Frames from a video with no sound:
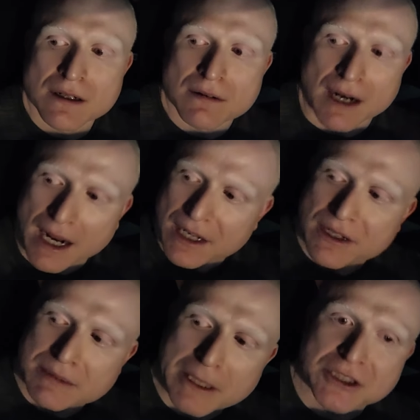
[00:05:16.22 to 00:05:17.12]
Right? How do you
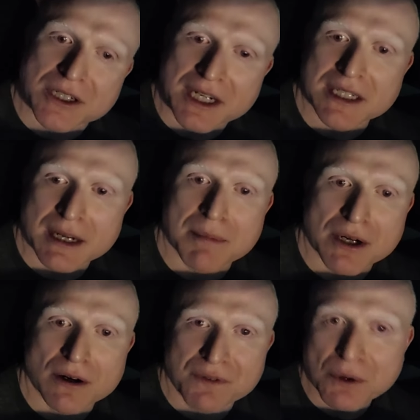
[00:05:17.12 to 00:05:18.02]
expect your kid to get
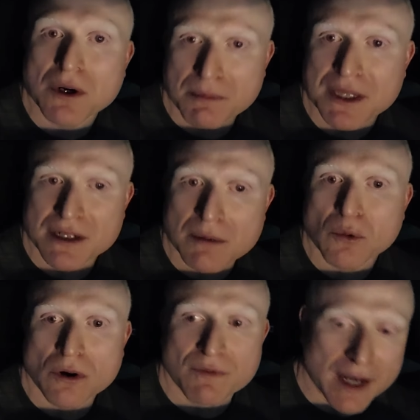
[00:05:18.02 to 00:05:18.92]
better? If you want to be the
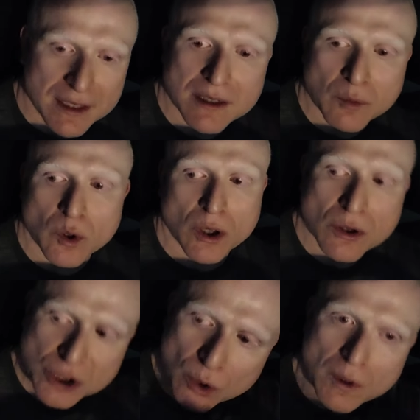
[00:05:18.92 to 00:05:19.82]
number one fan, the number one
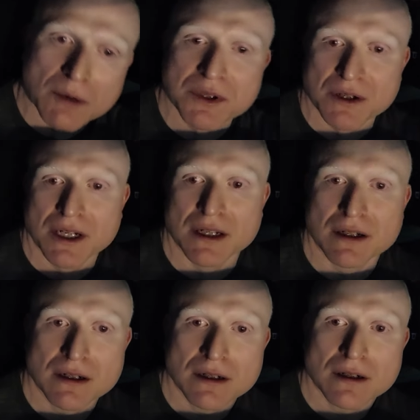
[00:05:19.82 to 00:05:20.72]
coach, go run with your kid.
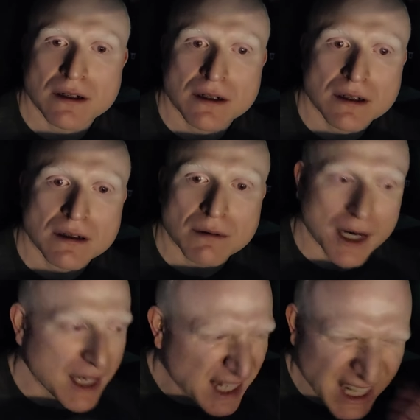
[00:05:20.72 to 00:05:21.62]

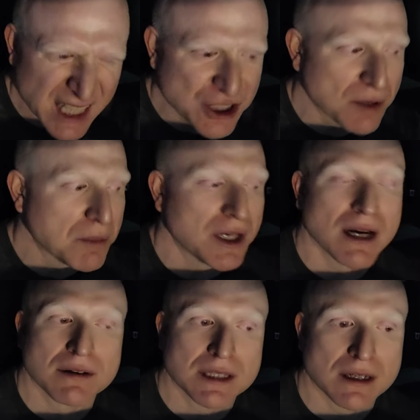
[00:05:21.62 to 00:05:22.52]
Right? Get your butt
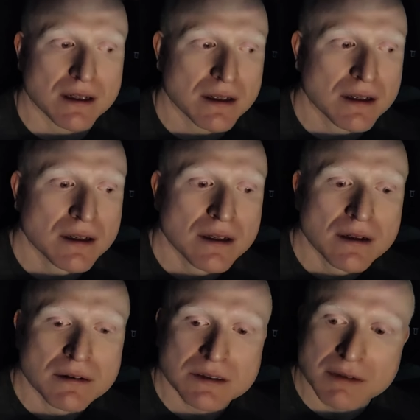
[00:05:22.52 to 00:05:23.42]
out there.
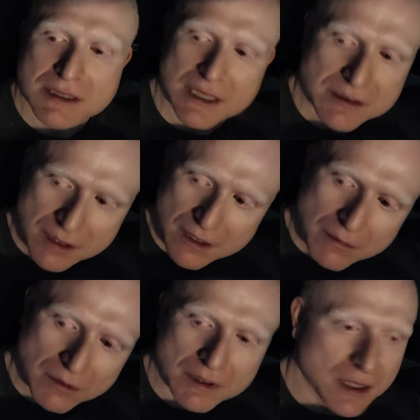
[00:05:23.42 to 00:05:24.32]
And somebody says,
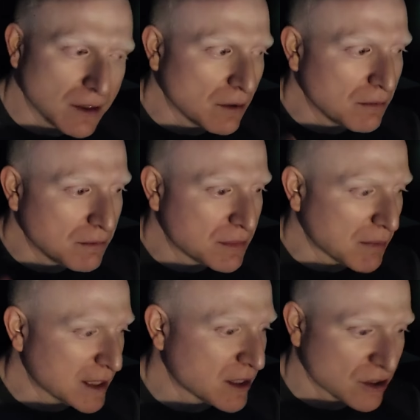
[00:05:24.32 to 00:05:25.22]
well, you know,
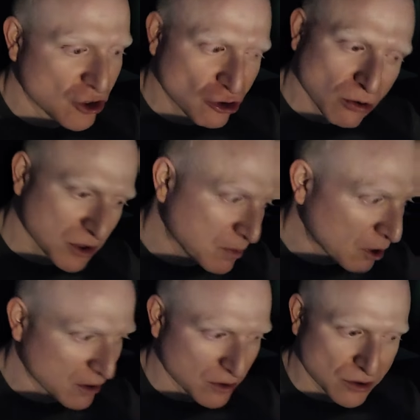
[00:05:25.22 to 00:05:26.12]
my son's so
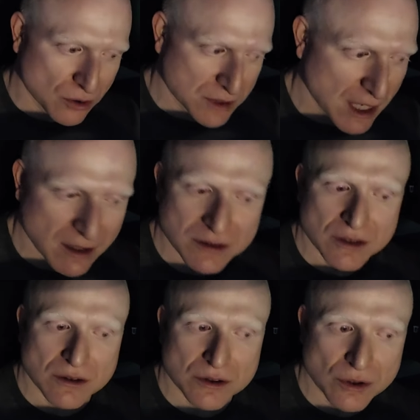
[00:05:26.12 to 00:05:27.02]
smart. They're so
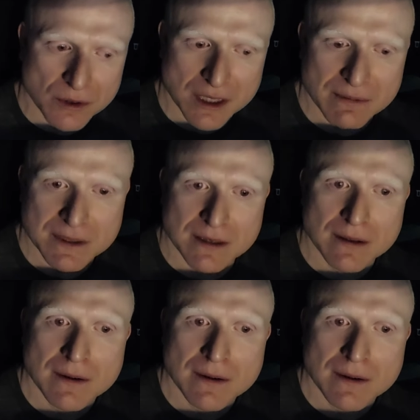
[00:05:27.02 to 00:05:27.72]
talented. They're so gifted.